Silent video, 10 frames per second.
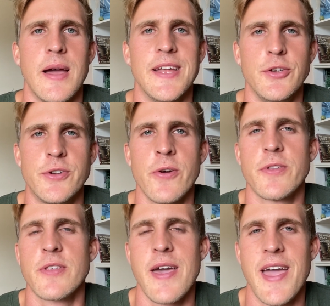and you don't
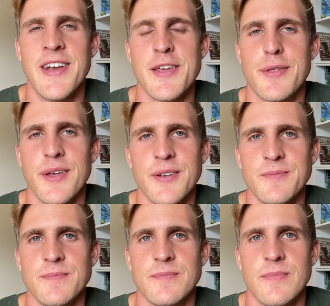say anything
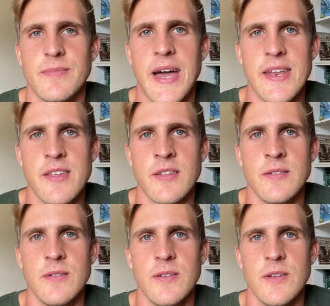that
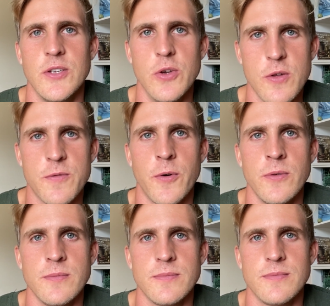isn't useful